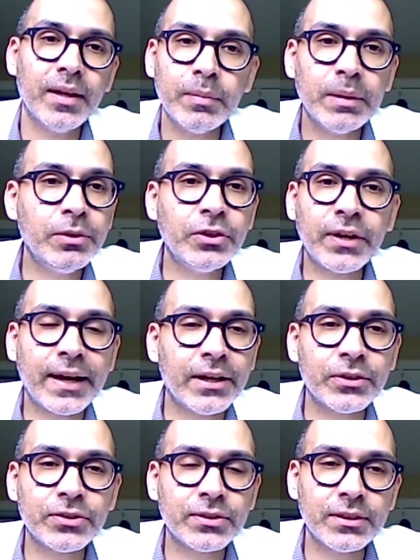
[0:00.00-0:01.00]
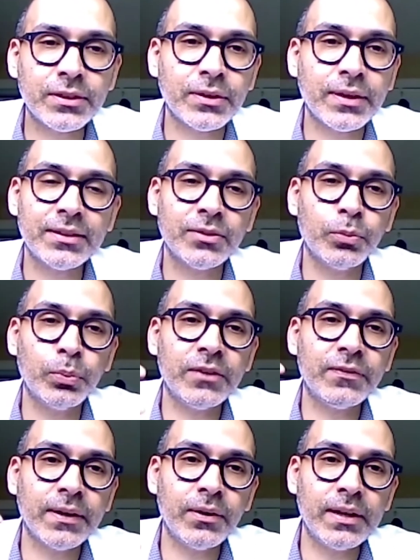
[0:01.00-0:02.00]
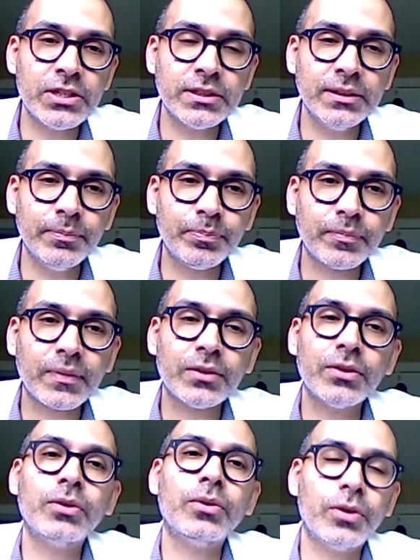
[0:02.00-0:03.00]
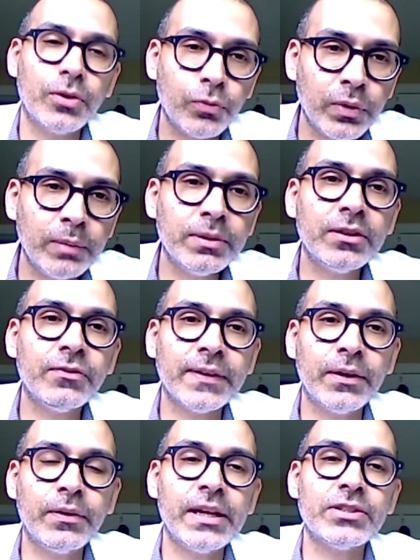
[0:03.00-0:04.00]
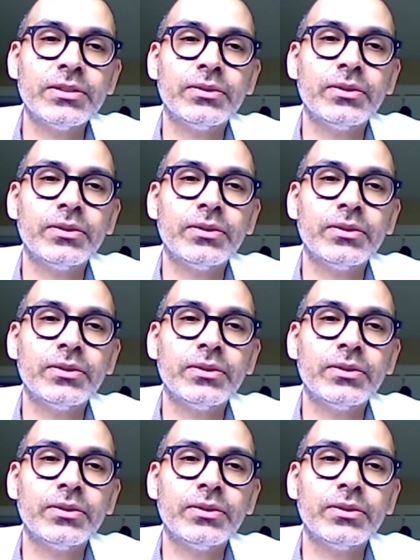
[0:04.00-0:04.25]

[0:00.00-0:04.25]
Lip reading: Maybe your house, has a weak foundation. So rebuild the foundation.